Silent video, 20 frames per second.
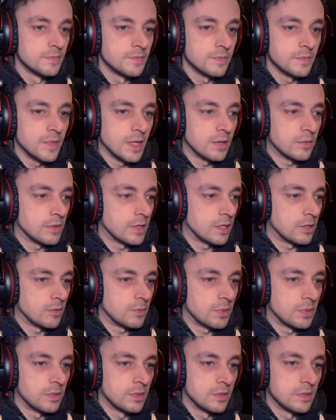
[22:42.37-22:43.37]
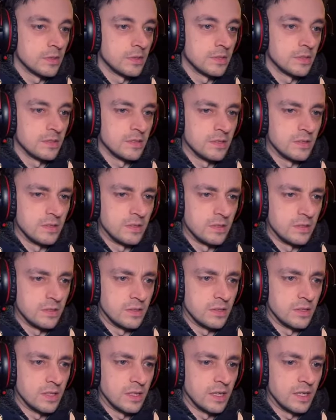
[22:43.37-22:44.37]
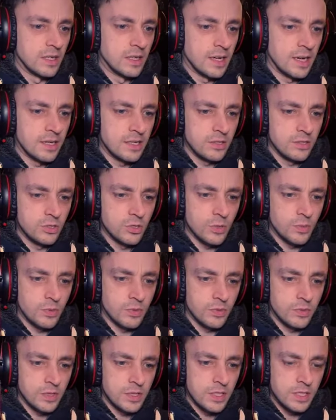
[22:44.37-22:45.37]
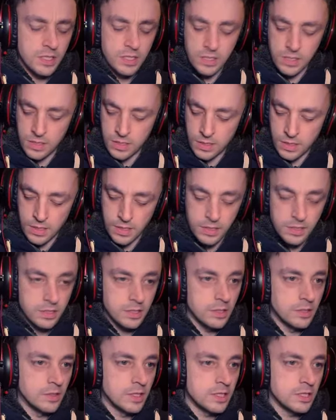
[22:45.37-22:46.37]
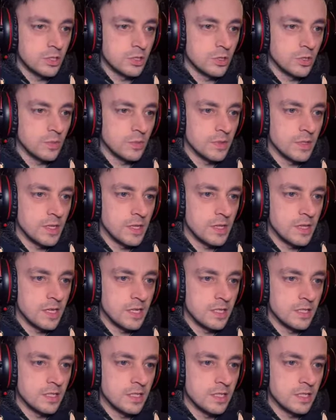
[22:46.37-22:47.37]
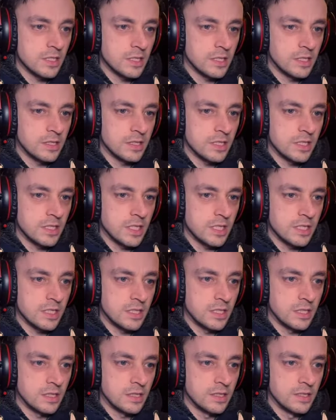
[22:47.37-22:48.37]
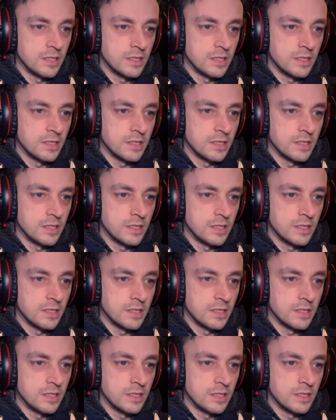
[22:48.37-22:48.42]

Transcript: That would help. Ooh. Uh, how do you drop all these? Okay, so let's drop the things that are disgusting.